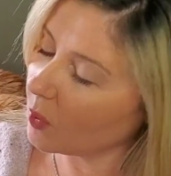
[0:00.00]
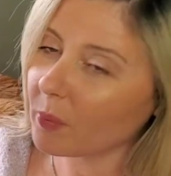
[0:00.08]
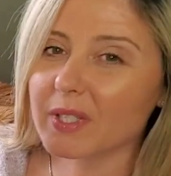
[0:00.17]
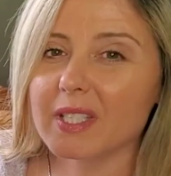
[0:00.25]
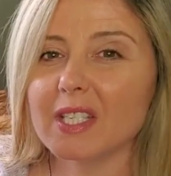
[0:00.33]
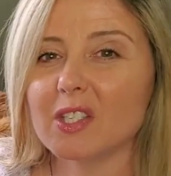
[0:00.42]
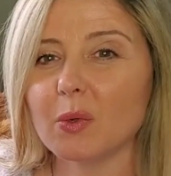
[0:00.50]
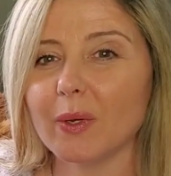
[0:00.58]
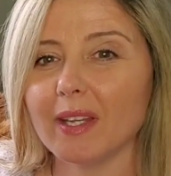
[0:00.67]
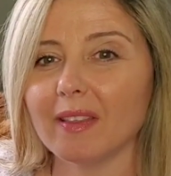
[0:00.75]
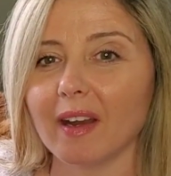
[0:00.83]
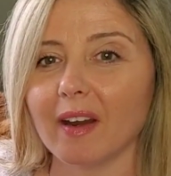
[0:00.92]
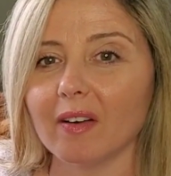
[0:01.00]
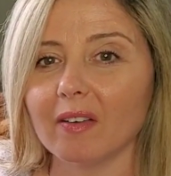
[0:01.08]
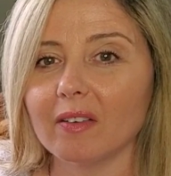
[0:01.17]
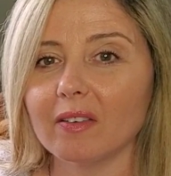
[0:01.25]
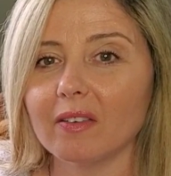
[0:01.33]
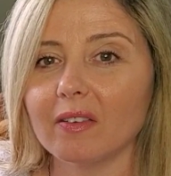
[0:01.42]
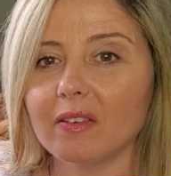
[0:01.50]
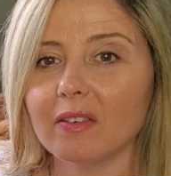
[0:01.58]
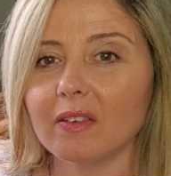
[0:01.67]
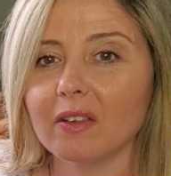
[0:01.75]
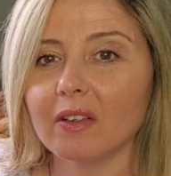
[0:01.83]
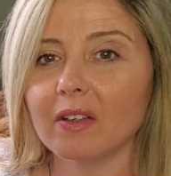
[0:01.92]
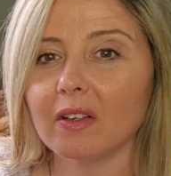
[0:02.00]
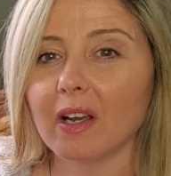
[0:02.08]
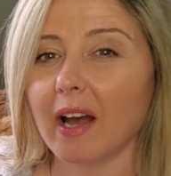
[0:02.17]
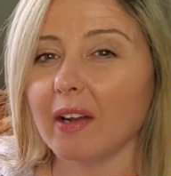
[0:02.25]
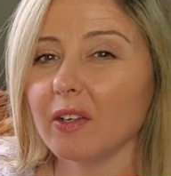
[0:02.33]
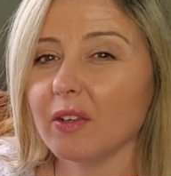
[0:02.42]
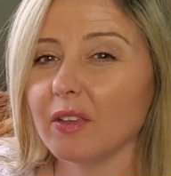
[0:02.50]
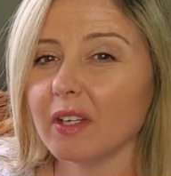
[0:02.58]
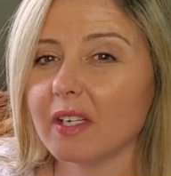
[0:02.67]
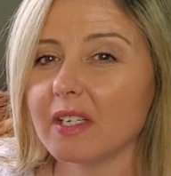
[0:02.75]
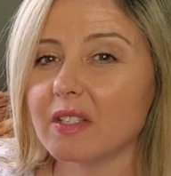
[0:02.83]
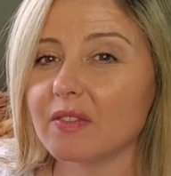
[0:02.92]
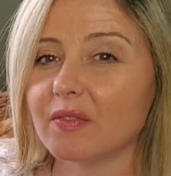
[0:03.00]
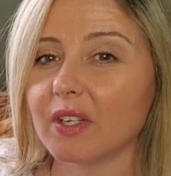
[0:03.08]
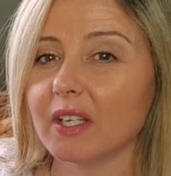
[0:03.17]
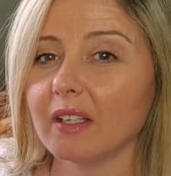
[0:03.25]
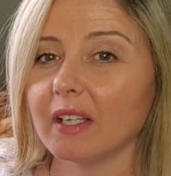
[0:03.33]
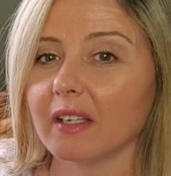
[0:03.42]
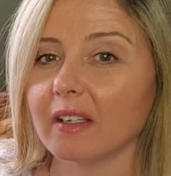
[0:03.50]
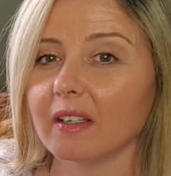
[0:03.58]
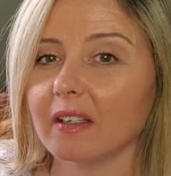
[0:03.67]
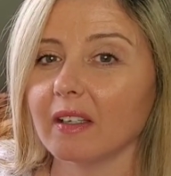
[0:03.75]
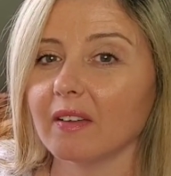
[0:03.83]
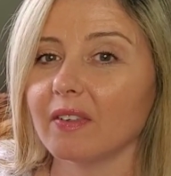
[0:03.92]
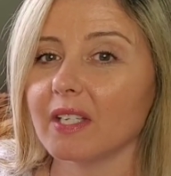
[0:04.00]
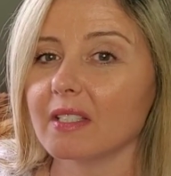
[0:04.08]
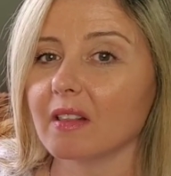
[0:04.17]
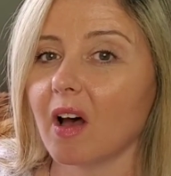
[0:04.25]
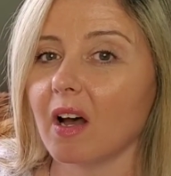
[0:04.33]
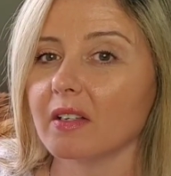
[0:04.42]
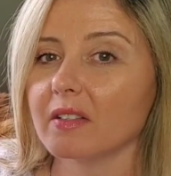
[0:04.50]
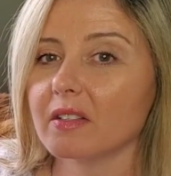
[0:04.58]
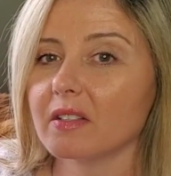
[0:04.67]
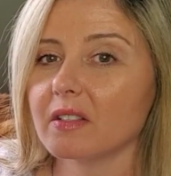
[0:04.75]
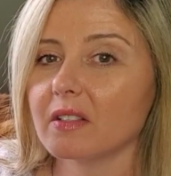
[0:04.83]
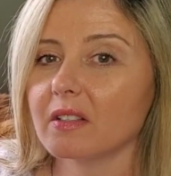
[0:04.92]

What was he doing there? How do you think he's feeling if he's lost?